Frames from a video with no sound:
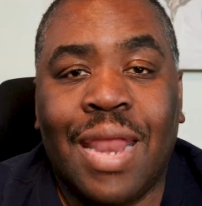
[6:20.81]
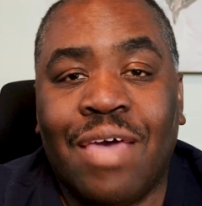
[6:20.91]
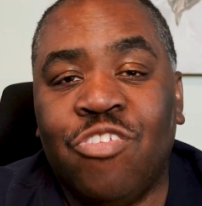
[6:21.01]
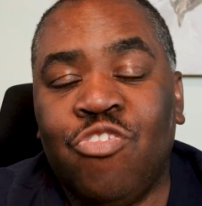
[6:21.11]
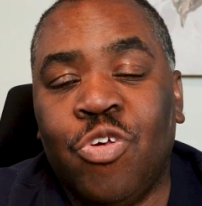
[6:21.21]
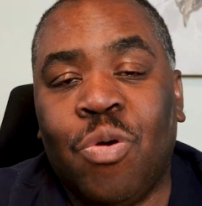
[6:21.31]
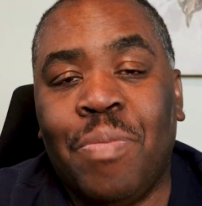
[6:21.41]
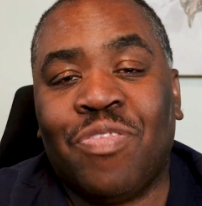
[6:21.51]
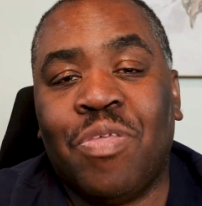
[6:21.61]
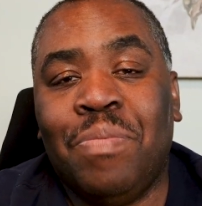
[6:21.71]
Now that you know
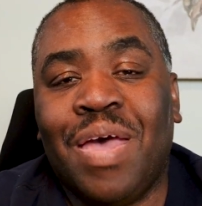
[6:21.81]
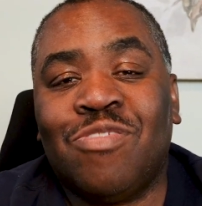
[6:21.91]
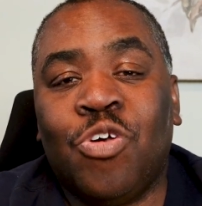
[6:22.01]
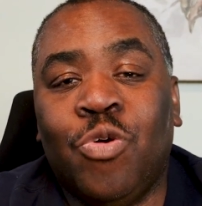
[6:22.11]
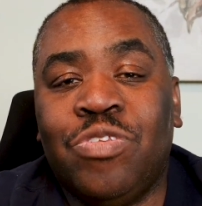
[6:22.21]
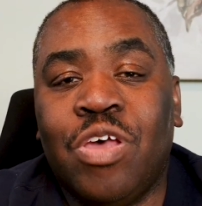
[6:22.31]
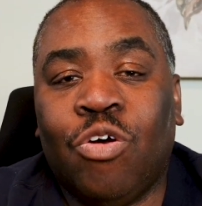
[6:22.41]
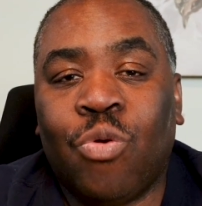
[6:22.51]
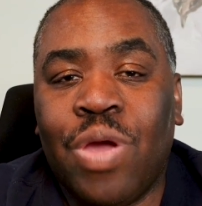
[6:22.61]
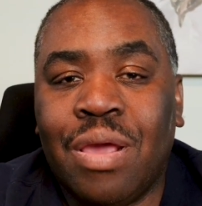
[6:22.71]
about the best
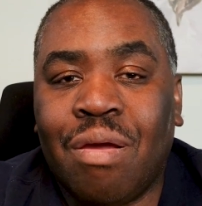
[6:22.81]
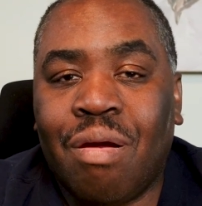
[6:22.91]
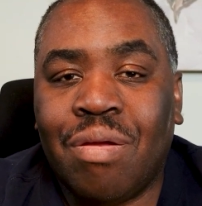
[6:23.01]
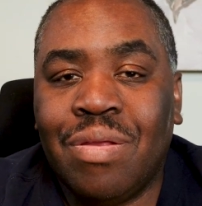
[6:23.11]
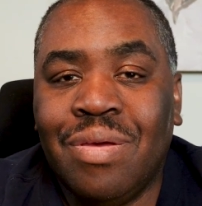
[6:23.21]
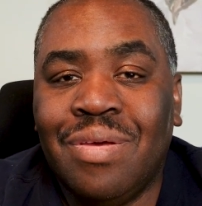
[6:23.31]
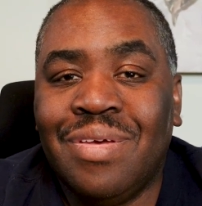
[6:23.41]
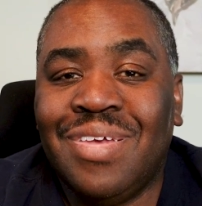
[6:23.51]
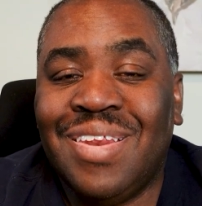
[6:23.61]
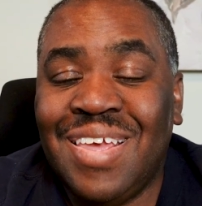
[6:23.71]
hotel credit card,
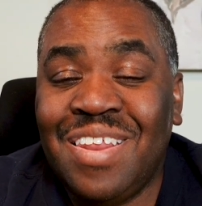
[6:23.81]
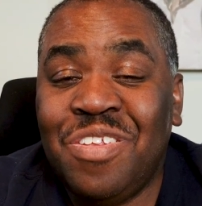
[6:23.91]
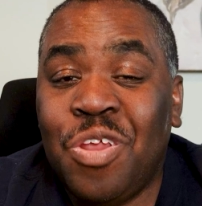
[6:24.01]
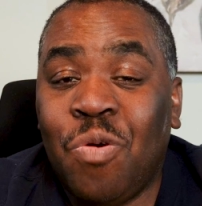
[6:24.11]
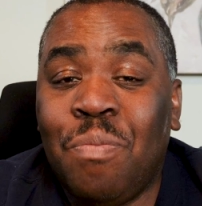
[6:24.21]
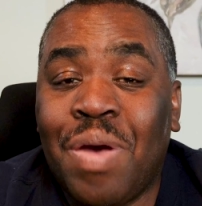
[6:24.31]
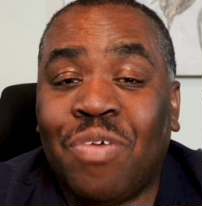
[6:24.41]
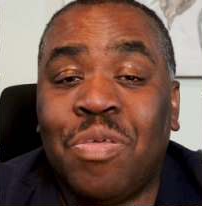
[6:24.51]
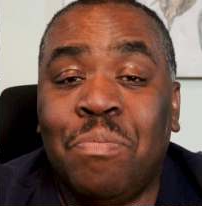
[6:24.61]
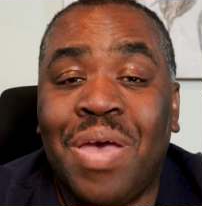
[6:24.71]
you need to know
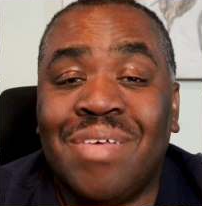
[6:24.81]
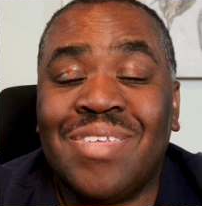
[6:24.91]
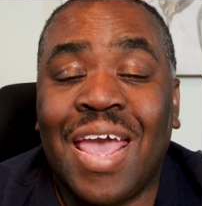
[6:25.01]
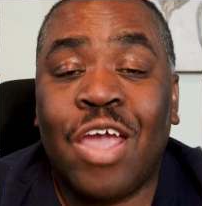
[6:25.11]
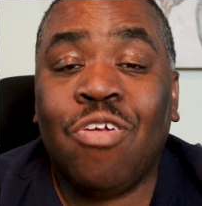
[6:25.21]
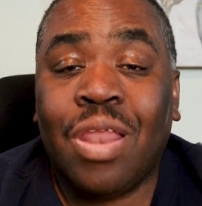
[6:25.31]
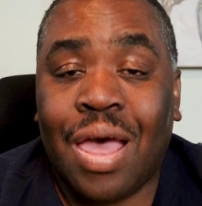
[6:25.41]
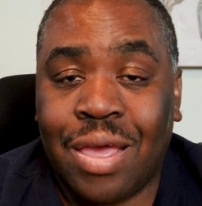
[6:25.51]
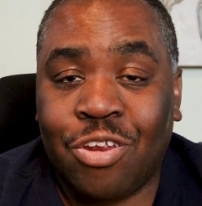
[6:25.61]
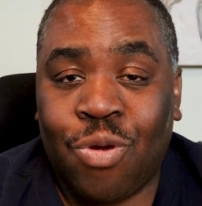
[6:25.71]
about the best
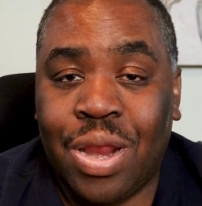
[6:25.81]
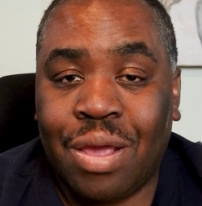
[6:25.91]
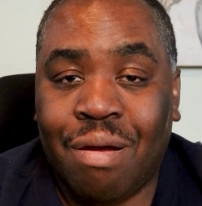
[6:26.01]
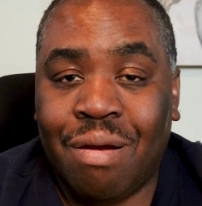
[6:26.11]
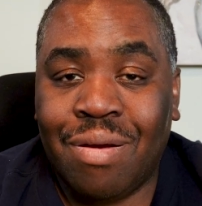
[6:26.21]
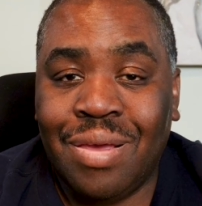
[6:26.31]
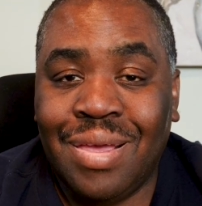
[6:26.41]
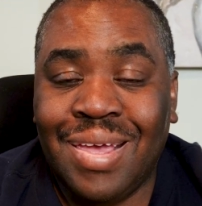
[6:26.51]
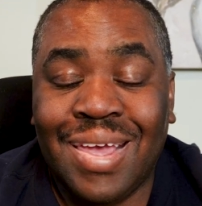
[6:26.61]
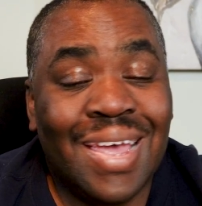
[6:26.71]
airline credit card,
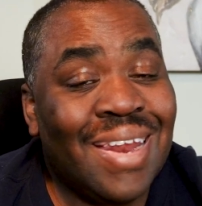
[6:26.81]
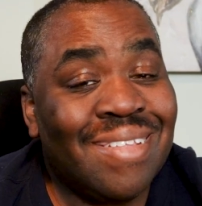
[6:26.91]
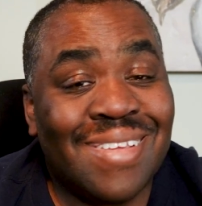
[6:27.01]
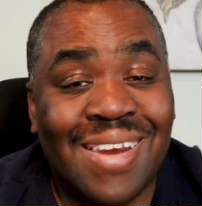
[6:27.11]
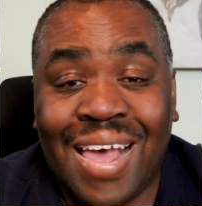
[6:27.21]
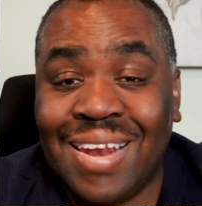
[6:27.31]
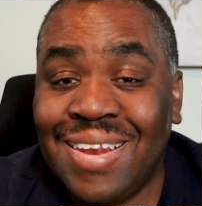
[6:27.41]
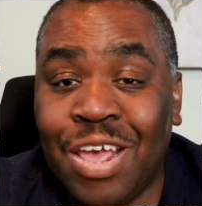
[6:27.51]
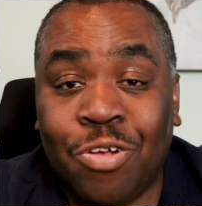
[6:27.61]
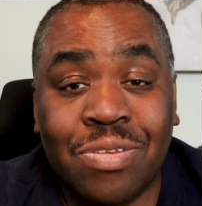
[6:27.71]
and it's
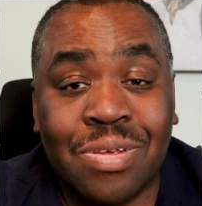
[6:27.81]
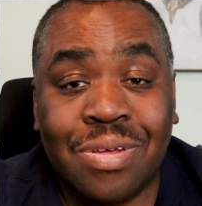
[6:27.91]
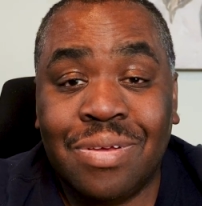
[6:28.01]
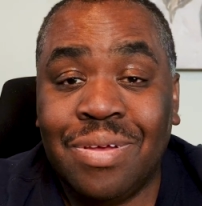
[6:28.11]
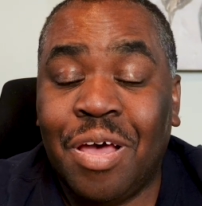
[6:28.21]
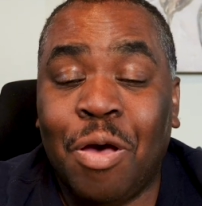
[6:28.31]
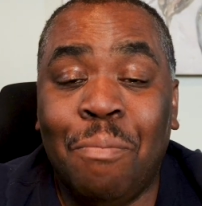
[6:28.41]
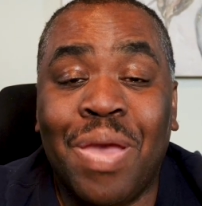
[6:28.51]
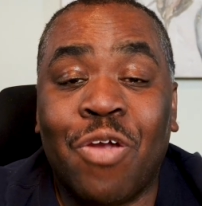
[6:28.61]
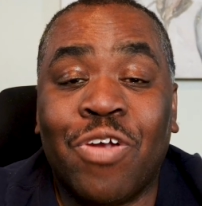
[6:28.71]
not Delta,
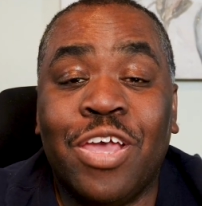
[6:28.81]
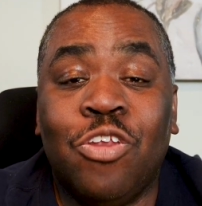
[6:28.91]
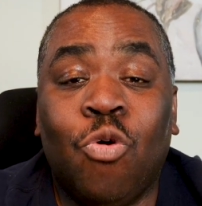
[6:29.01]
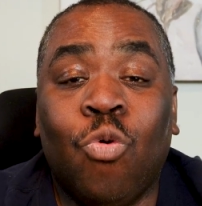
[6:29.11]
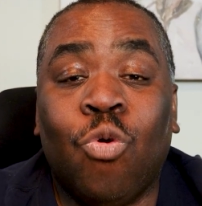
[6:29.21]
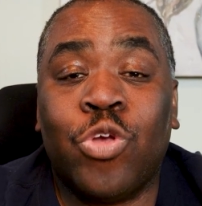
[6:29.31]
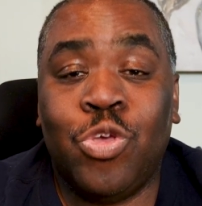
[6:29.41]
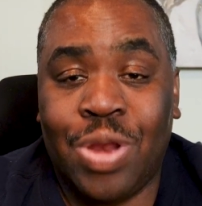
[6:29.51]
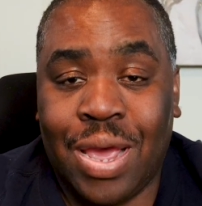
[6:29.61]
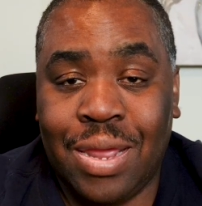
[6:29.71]
American, or
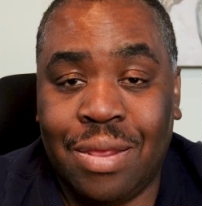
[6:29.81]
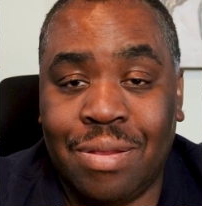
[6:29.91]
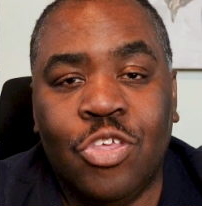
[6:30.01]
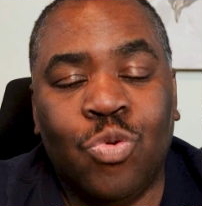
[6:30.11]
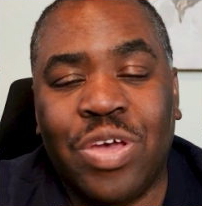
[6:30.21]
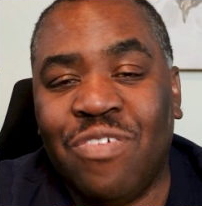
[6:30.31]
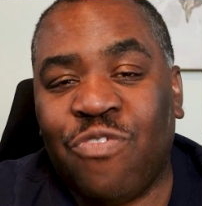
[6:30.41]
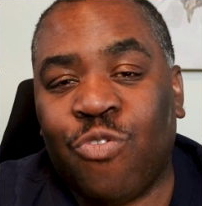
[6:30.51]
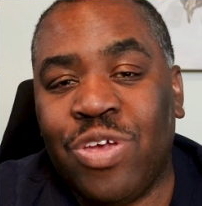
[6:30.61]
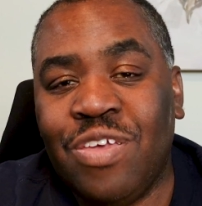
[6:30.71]
United. You will get
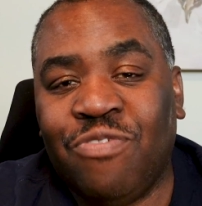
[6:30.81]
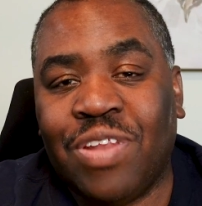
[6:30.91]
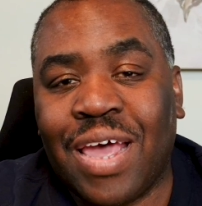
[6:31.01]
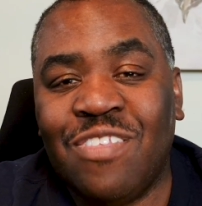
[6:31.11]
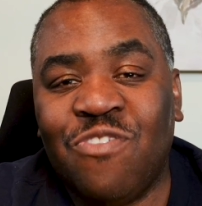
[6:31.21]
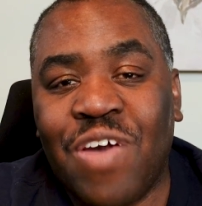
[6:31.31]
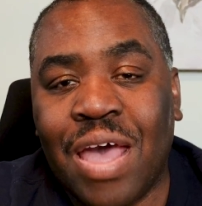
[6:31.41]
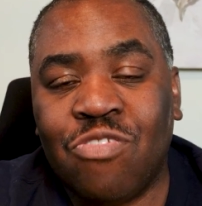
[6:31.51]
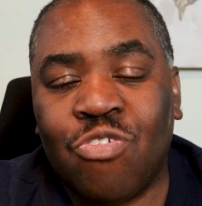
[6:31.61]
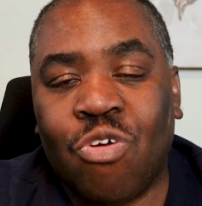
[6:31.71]
free flights
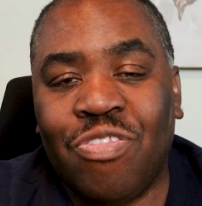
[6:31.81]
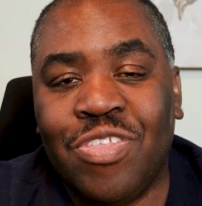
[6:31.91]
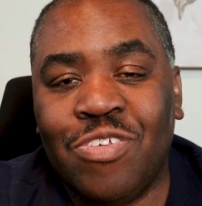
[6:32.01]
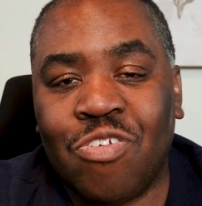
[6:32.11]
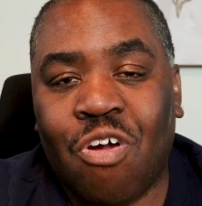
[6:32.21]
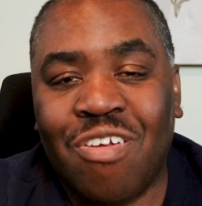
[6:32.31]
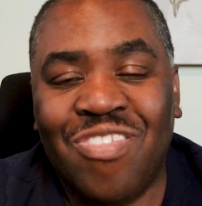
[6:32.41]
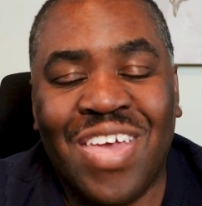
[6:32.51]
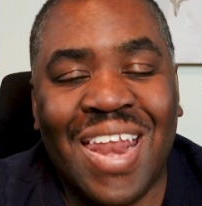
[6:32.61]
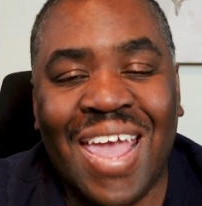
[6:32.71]
faster on this
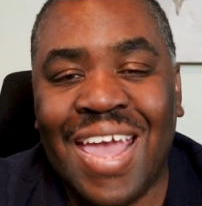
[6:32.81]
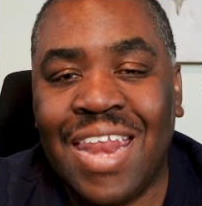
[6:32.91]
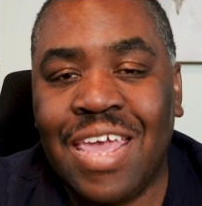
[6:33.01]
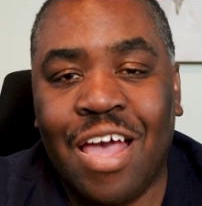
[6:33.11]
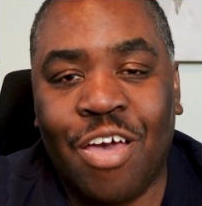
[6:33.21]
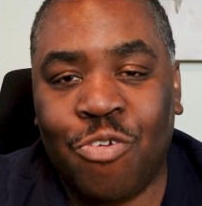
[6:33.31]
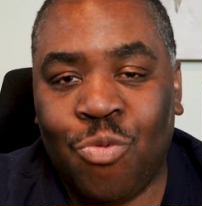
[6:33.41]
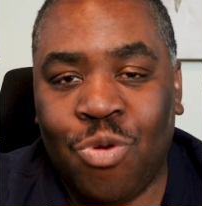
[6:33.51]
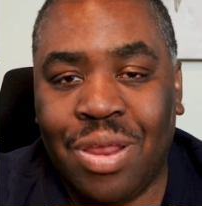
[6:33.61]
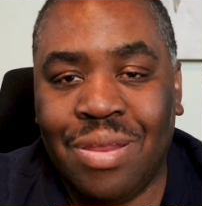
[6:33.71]
card than any other
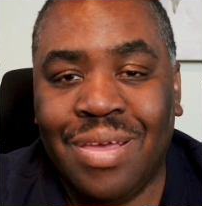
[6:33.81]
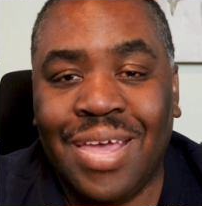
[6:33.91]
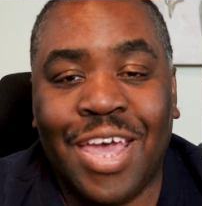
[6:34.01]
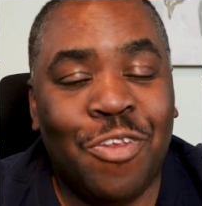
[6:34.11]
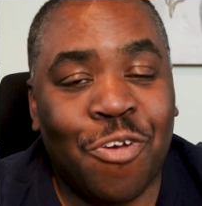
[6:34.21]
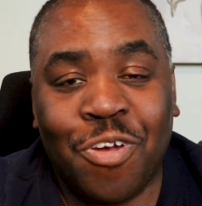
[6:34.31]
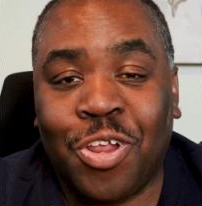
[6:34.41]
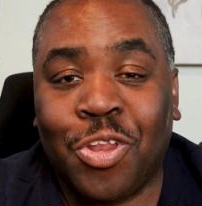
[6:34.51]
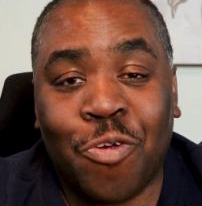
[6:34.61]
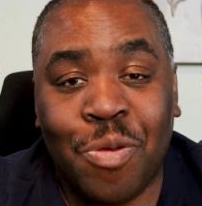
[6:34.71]
one, and you're going
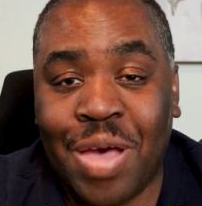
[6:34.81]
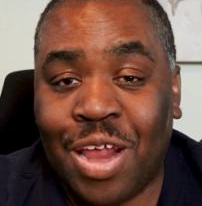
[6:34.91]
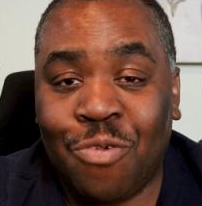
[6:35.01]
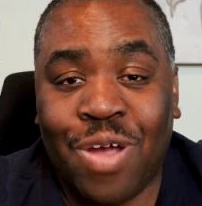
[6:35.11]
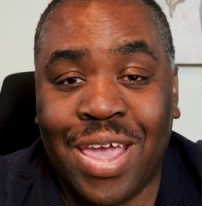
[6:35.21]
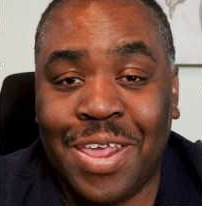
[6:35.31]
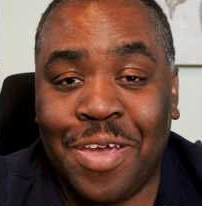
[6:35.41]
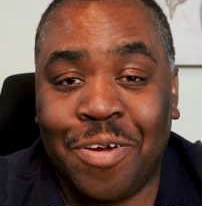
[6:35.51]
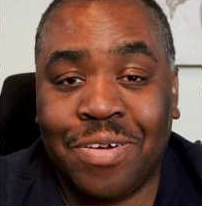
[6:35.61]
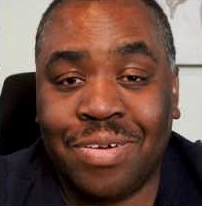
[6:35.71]
to learn about it right
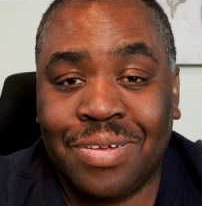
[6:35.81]
here.